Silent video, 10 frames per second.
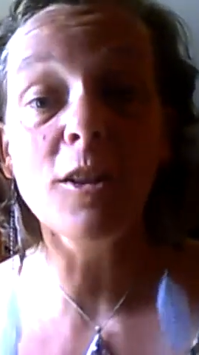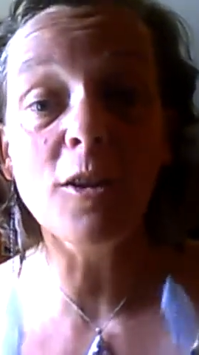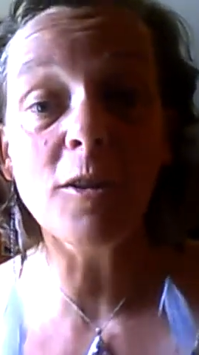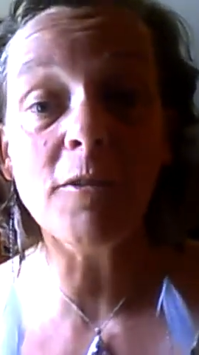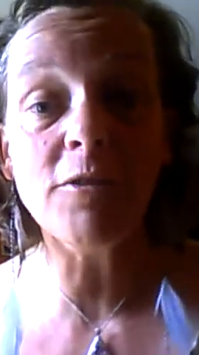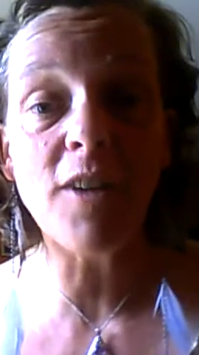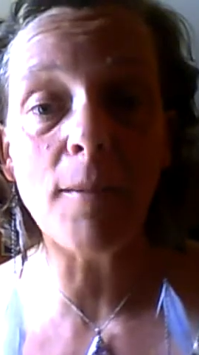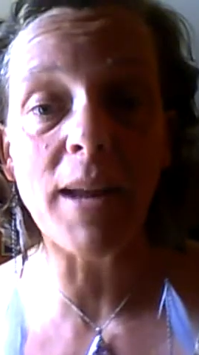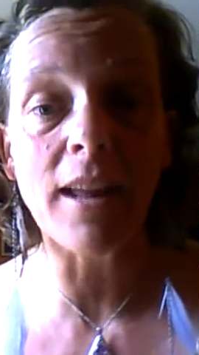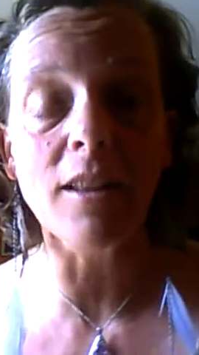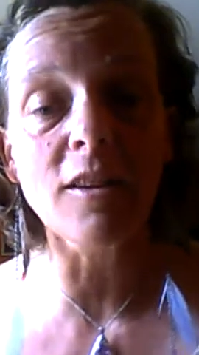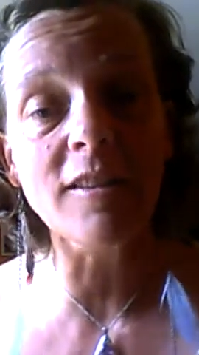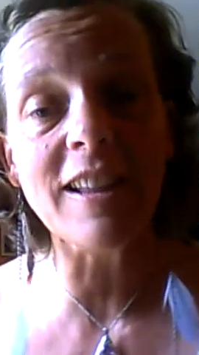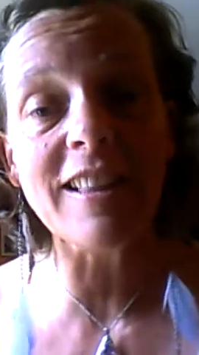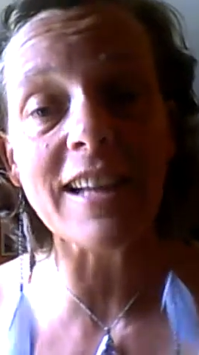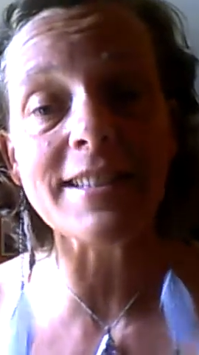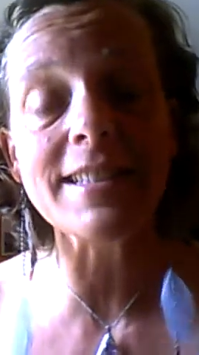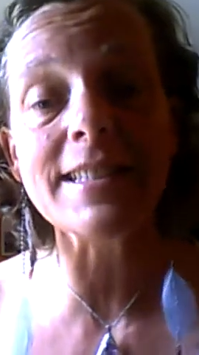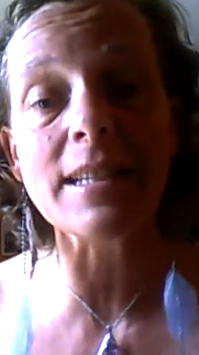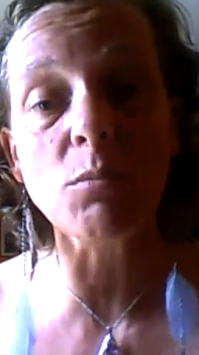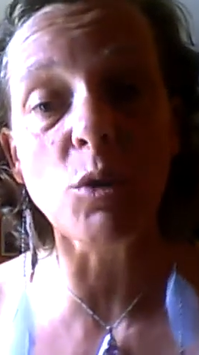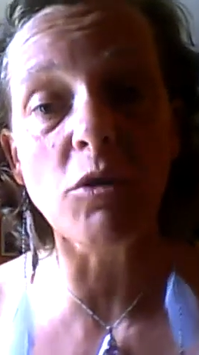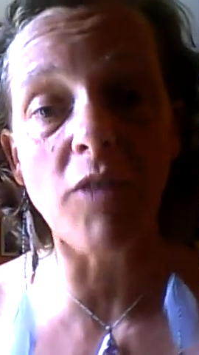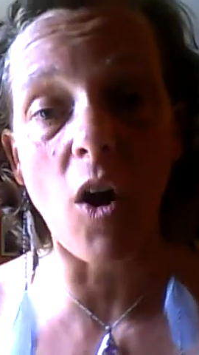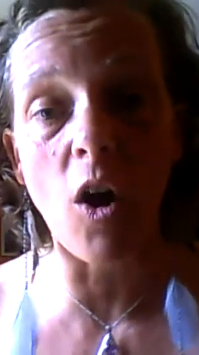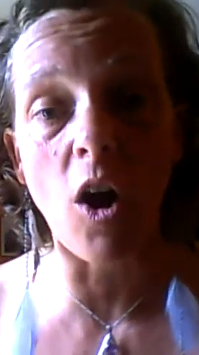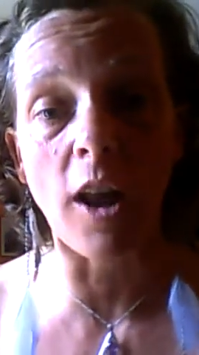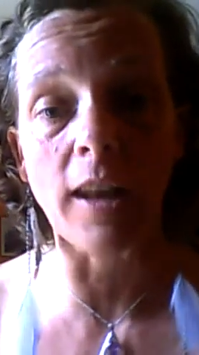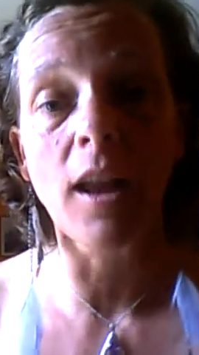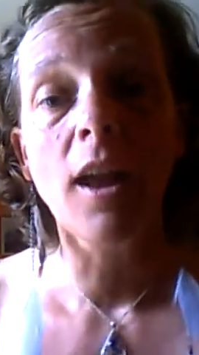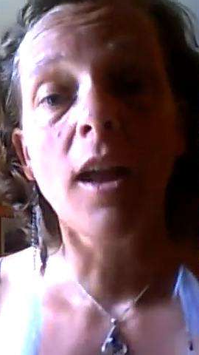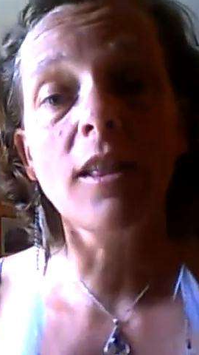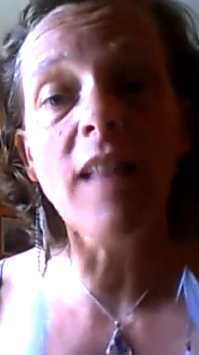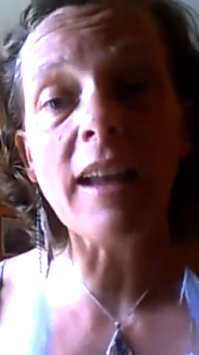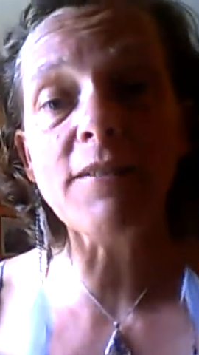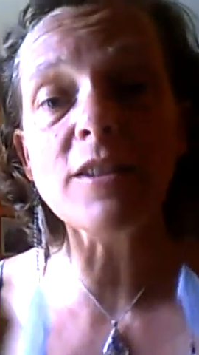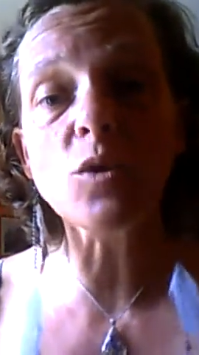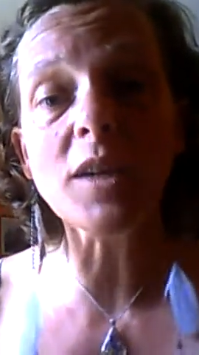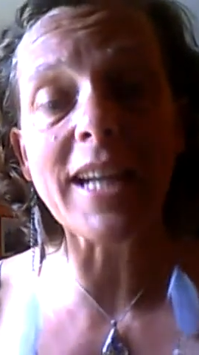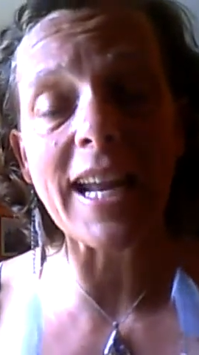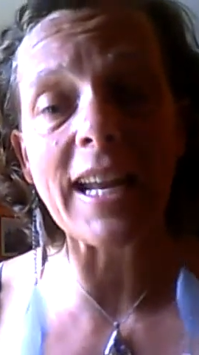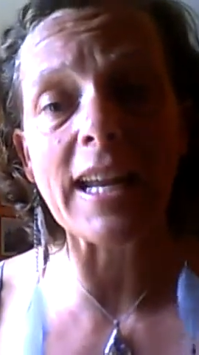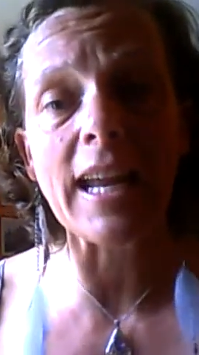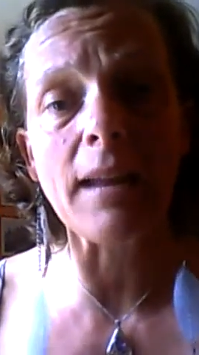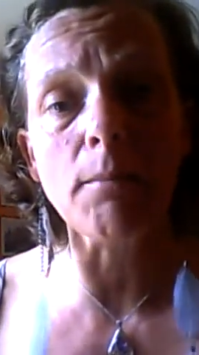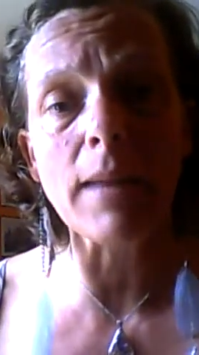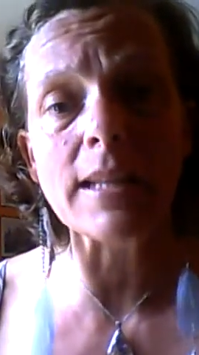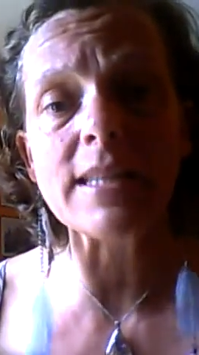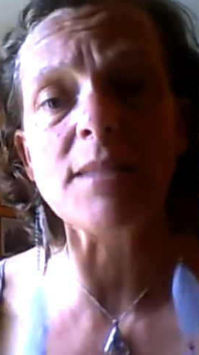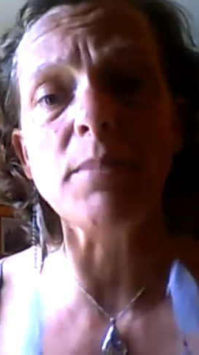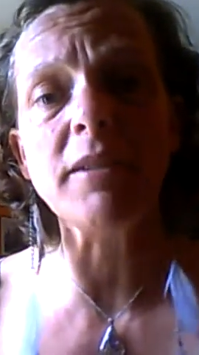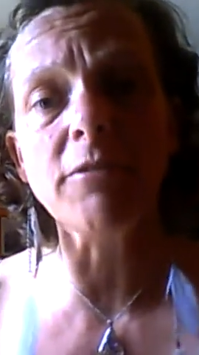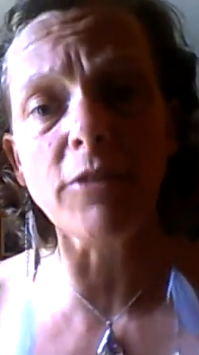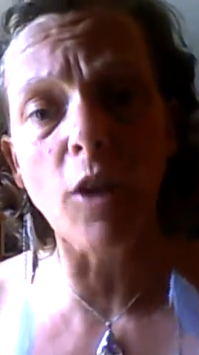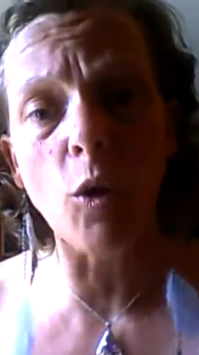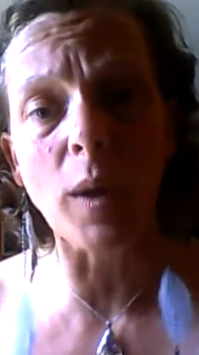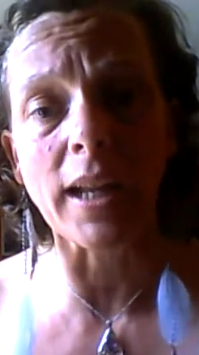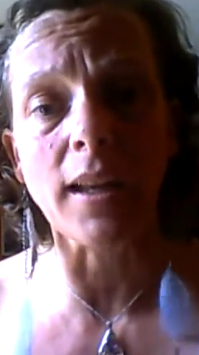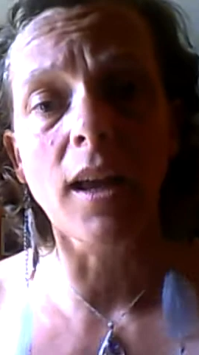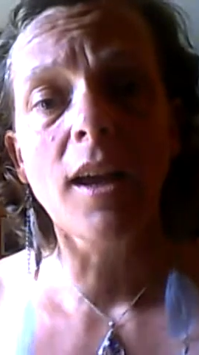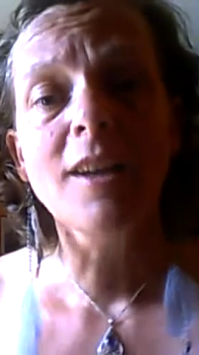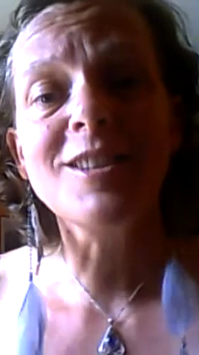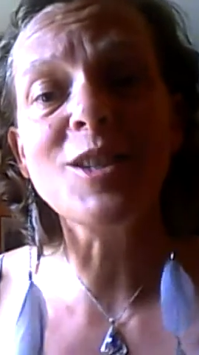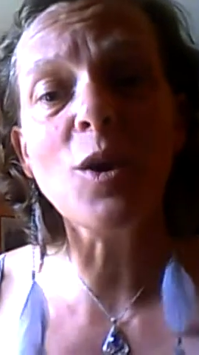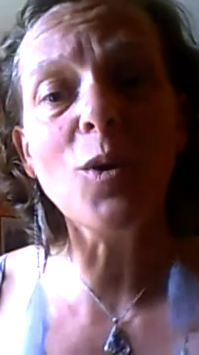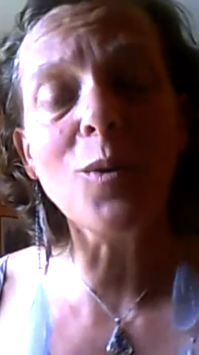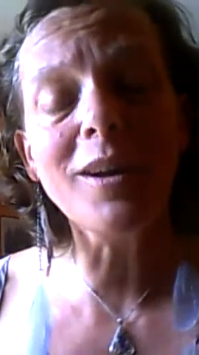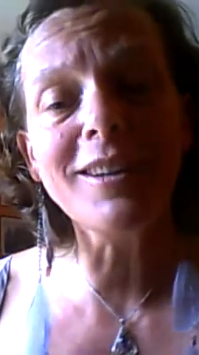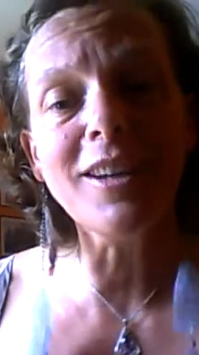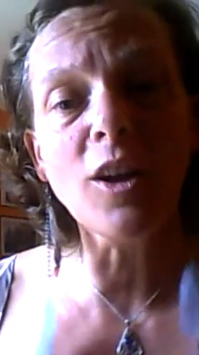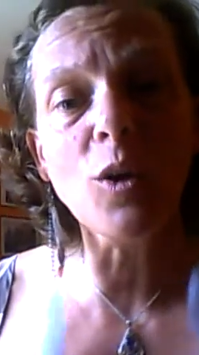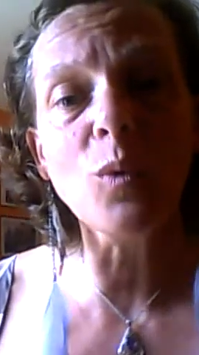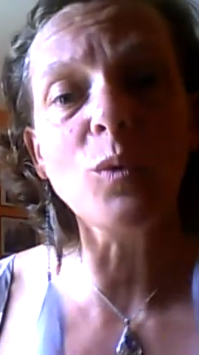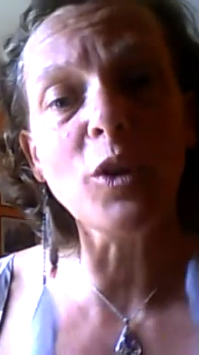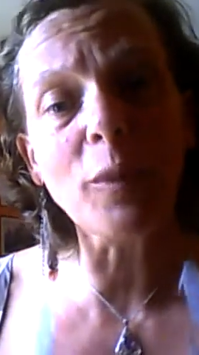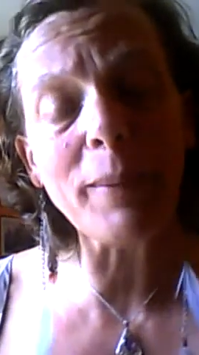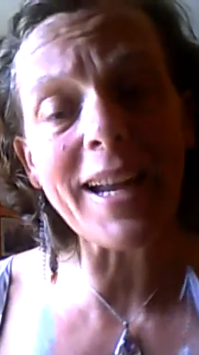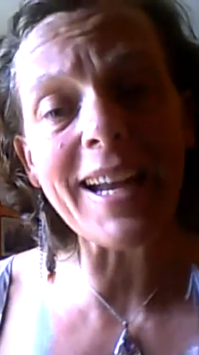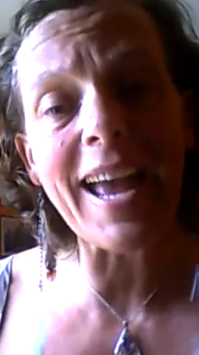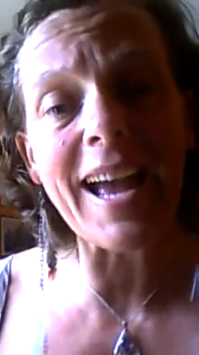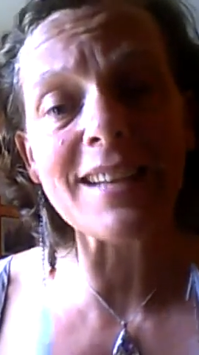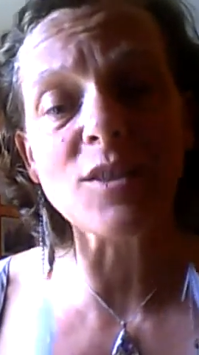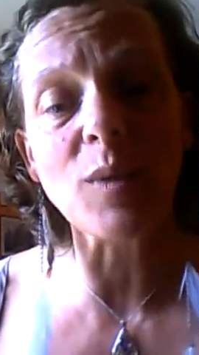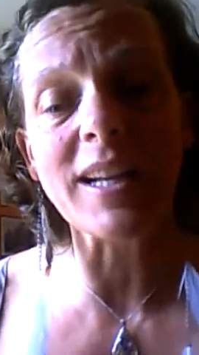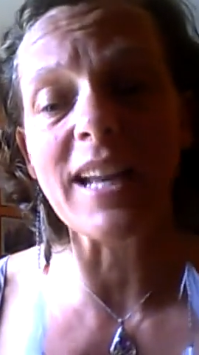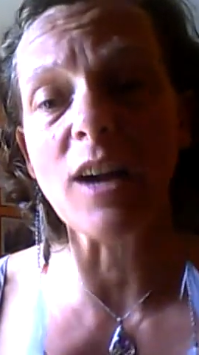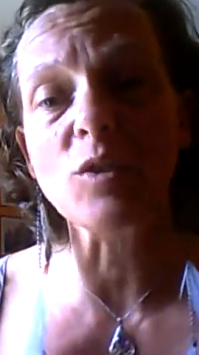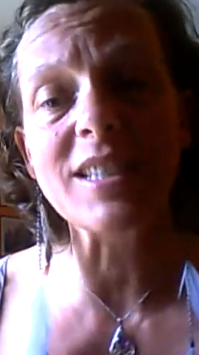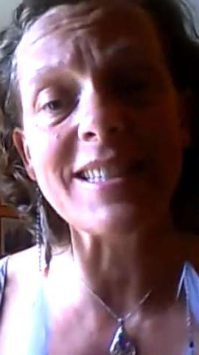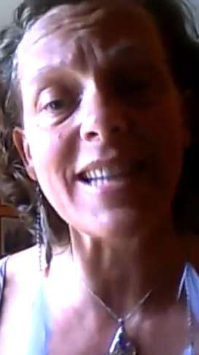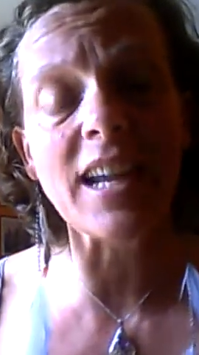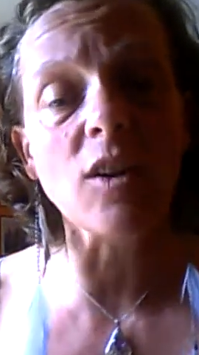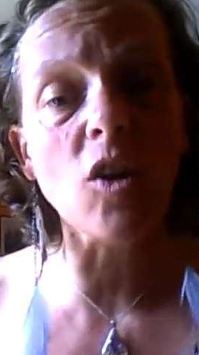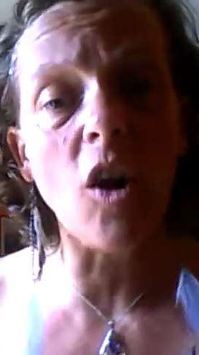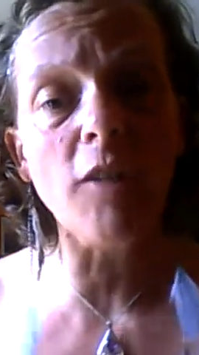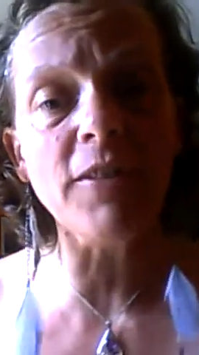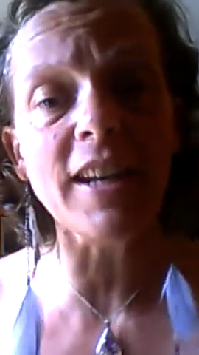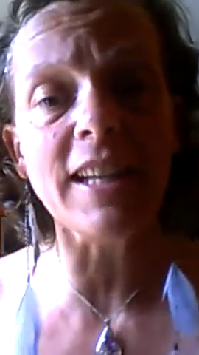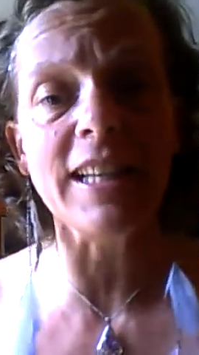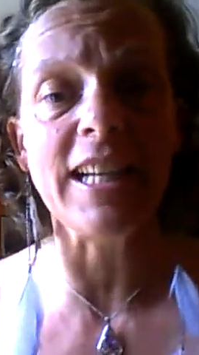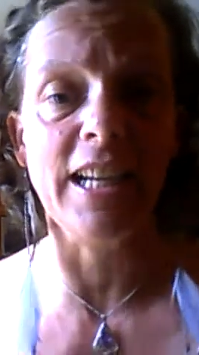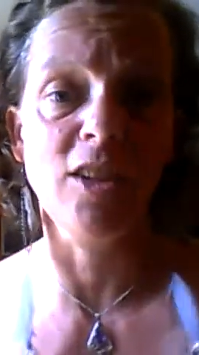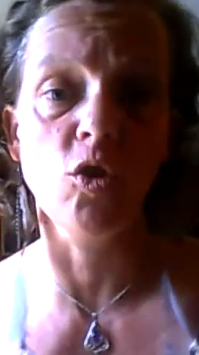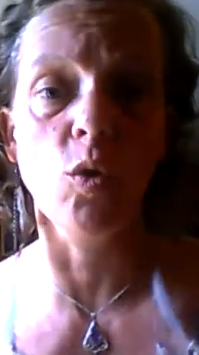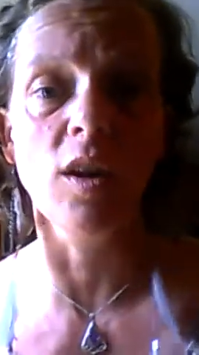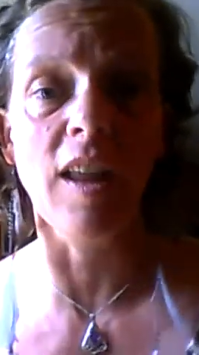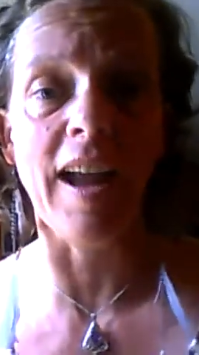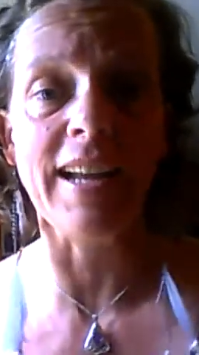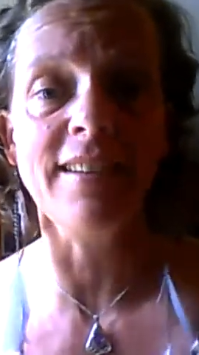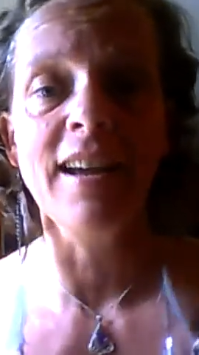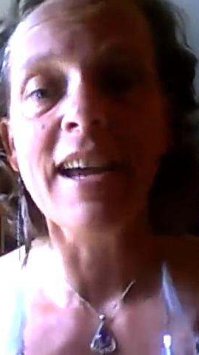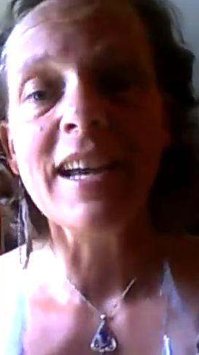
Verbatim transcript: Learn from it. Learn the lessons and move on. Life is organic and meant to be flowing. So, you know, you're being asked right now to stand confidently in your light,